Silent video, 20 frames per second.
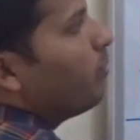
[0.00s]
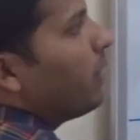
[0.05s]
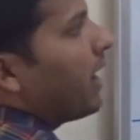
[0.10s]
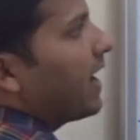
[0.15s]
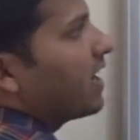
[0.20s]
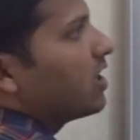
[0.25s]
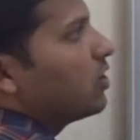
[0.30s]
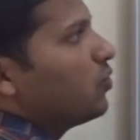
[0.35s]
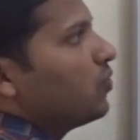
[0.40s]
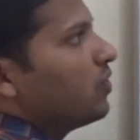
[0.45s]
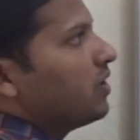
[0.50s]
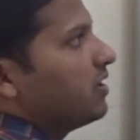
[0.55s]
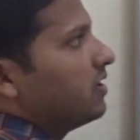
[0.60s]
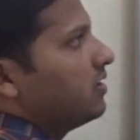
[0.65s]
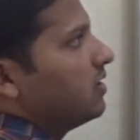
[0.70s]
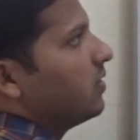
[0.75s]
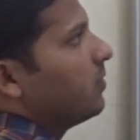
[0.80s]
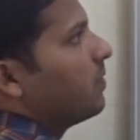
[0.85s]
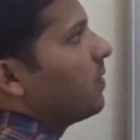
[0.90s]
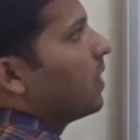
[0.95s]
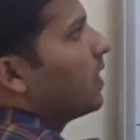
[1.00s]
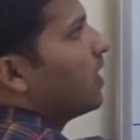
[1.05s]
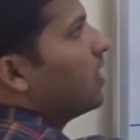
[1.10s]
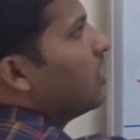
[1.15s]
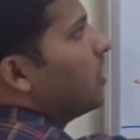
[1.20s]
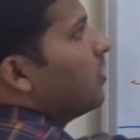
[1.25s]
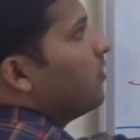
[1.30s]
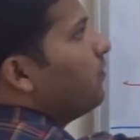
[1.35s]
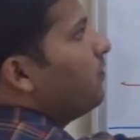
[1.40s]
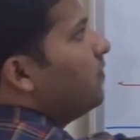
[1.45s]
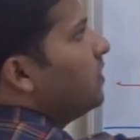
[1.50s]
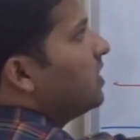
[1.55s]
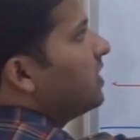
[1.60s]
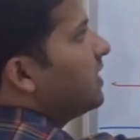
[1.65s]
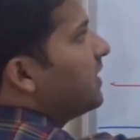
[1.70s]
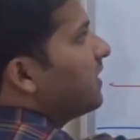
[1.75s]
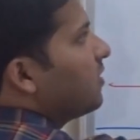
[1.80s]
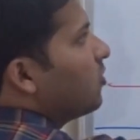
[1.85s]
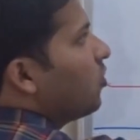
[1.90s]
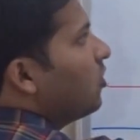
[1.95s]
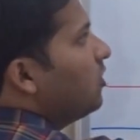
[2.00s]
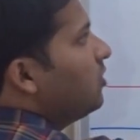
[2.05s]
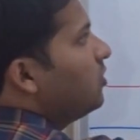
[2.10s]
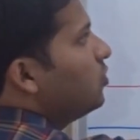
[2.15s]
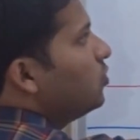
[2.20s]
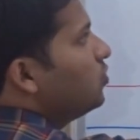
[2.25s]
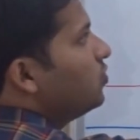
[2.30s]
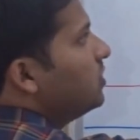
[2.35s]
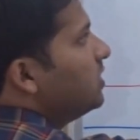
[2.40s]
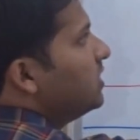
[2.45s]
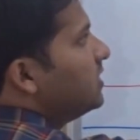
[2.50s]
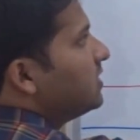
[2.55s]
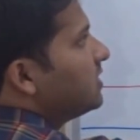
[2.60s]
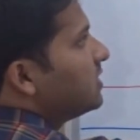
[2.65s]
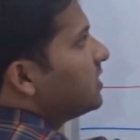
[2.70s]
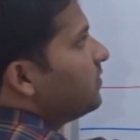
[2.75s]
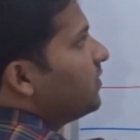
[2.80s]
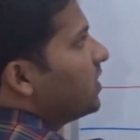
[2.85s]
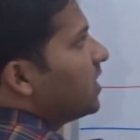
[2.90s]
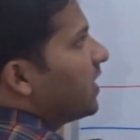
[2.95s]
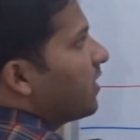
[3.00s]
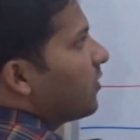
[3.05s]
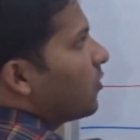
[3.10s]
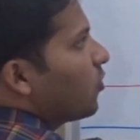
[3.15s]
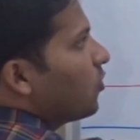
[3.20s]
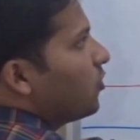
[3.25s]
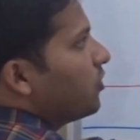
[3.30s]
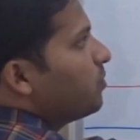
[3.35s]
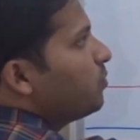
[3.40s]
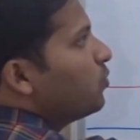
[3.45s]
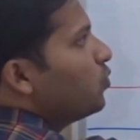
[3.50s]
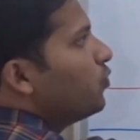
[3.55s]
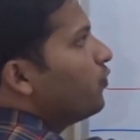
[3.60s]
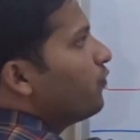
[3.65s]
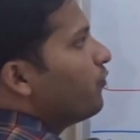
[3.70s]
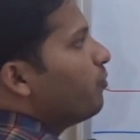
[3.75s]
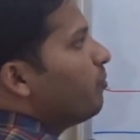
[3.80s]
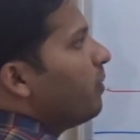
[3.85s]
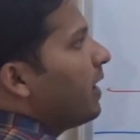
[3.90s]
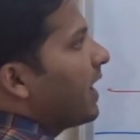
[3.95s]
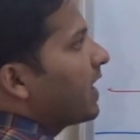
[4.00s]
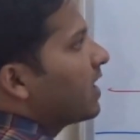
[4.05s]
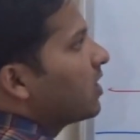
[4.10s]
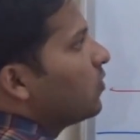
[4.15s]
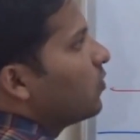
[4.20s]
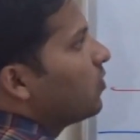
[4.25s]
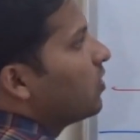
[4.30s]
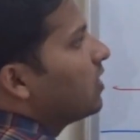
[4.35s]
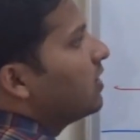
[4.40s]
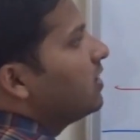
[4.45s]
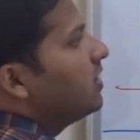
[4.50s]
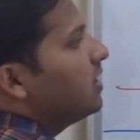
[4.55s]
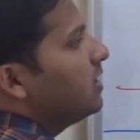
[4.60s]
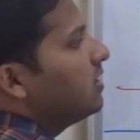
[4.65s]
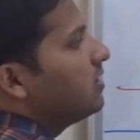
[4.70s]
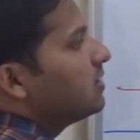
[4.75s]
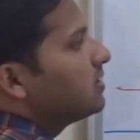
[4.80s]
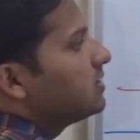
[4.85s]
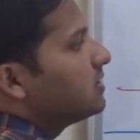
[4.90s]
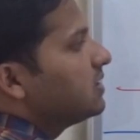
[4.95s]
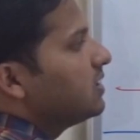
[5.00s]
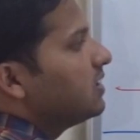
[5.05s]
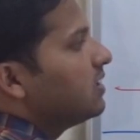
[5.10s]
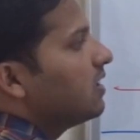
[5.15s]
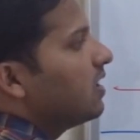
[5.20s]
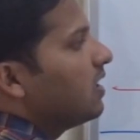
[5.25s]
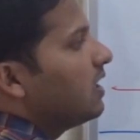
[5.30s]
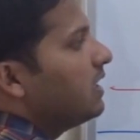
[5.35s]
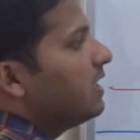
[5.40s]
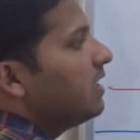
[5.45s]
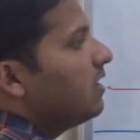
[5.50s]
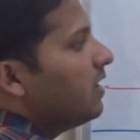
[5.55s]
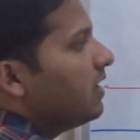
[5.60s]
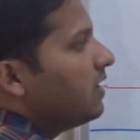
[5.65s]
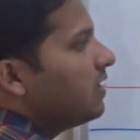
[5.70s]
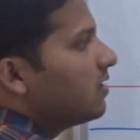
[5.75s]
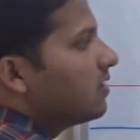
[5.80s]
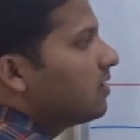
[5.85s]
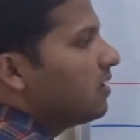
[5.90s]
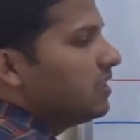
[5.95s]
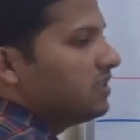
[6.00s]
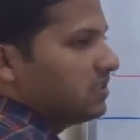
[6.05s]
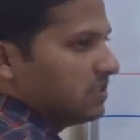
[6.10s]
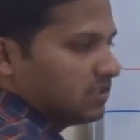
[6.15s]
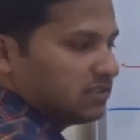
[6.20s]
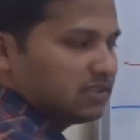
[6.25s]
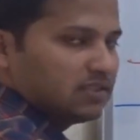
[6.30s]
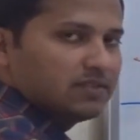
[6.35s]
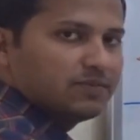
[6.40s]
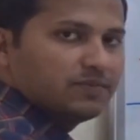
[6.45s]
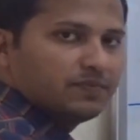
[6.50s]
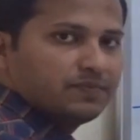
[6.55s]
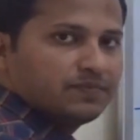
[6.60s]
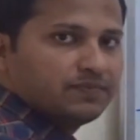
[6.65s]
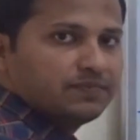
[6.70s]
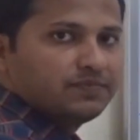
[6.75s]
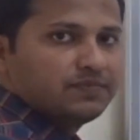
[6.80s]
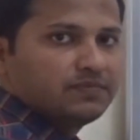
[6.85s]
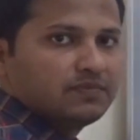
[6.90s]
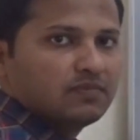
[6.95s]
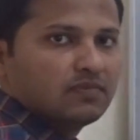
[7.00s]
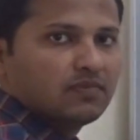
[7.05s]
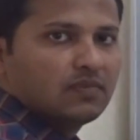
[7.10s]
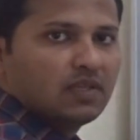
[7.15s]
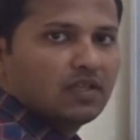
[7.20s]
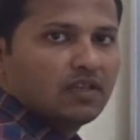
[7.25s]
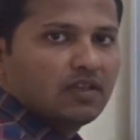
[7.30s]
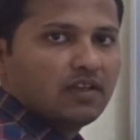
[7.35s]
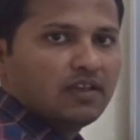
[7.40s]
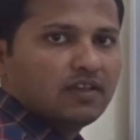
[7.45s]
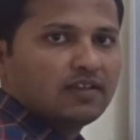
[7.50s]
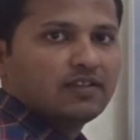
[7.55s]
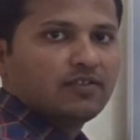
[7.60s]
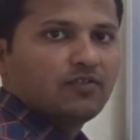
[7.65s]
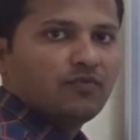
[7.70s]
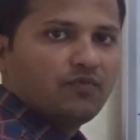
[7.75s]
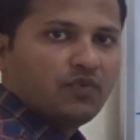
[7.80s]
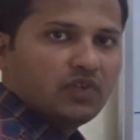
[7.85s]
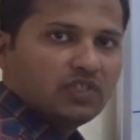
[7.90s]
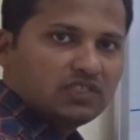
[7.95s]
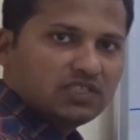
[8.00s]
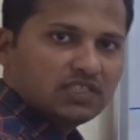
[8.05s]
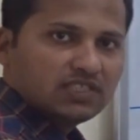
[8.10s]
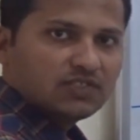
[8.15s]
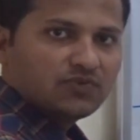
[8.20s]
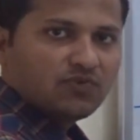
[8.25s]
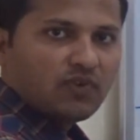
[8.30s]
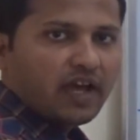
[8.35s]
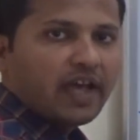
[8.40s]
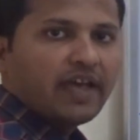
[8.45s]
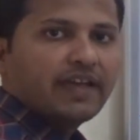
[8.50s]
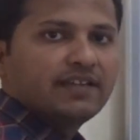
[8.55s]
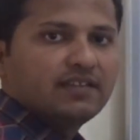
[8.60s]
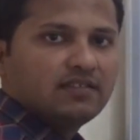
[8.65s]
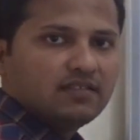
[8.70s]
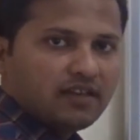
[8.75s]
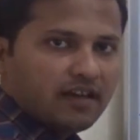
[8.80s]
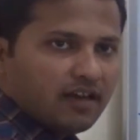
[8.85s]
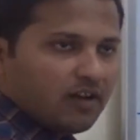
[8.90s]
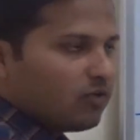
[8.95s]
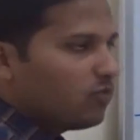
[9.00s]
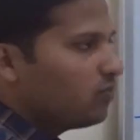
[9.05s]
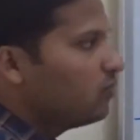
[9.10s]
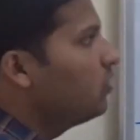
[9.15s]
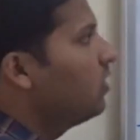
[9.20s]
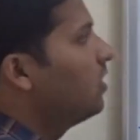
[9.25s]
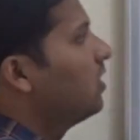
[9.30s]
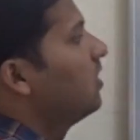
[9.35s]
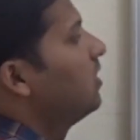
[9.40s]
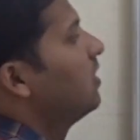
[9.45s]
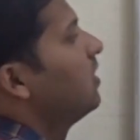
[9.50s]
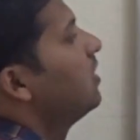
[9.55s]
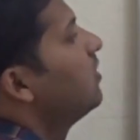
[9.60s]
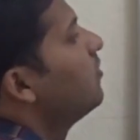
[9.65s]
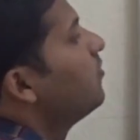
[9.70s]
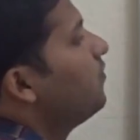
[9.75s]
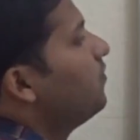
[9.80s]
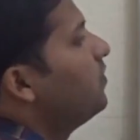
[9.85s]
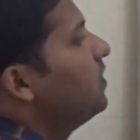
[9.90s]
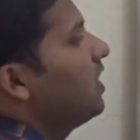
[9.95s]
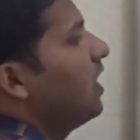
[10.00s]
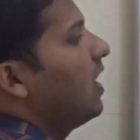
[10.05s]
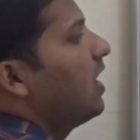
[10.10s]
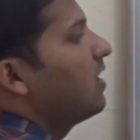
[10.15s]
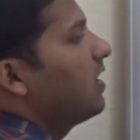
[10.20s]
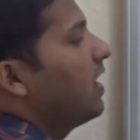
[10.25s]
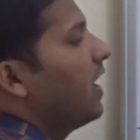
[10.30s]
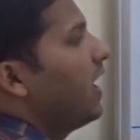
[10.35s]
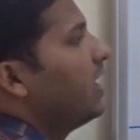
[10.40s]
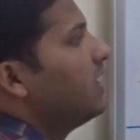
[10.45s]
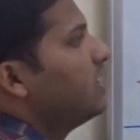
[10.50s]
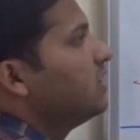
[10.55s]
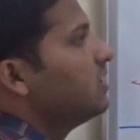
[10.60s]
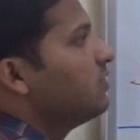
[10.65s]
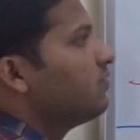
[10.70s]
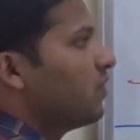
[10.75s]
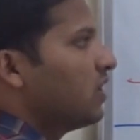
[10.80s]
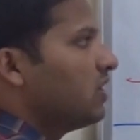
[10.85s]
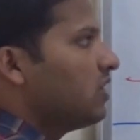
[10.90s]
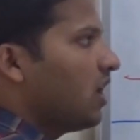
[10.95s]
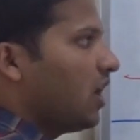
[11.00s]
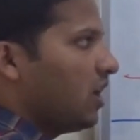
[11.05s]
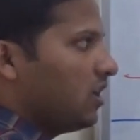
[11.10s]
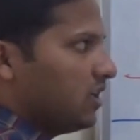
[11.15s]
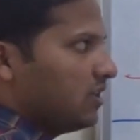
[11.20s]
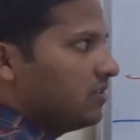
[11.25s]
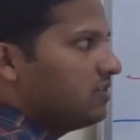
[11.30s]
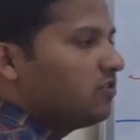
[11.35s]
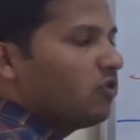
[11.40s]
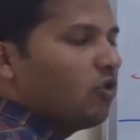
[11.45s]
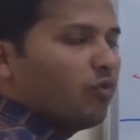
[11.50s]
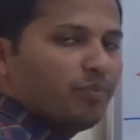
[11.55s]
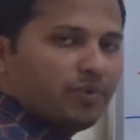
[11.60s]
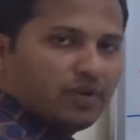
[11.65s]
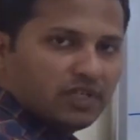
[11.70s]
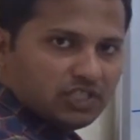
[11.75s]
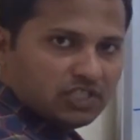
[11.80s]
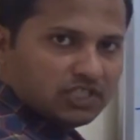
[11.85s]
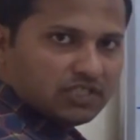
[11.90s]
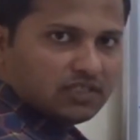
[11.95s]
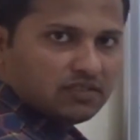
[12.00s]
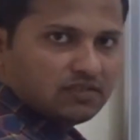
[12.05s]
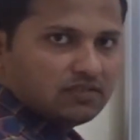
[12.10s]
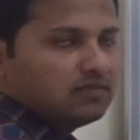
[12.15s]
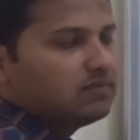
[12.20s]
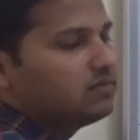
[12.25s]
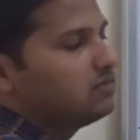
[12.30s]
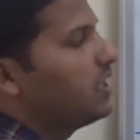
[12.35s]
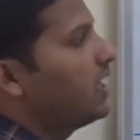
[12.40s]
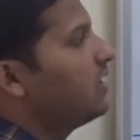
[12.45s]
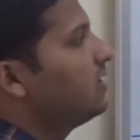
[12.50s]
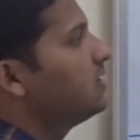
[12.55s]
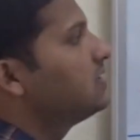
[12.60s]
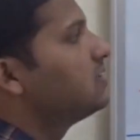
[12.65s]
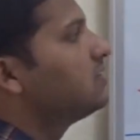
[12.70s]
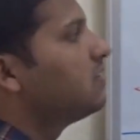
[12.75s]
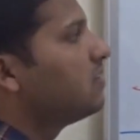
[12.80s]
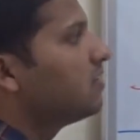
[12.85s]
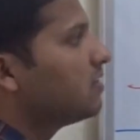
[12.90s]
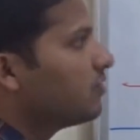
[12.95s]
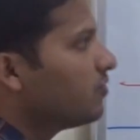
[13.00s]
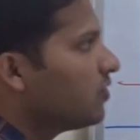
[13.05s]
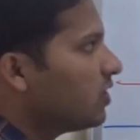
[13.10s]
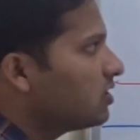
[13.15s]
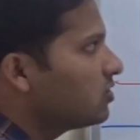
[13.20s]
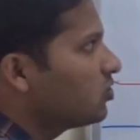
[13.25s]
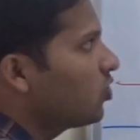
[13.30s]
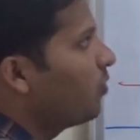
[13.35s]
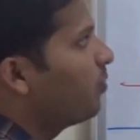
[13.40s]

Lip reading: backward. We cannot do this. We cannot move backward in a singly linked list. Which is why now we are adding another operation, that is the reverse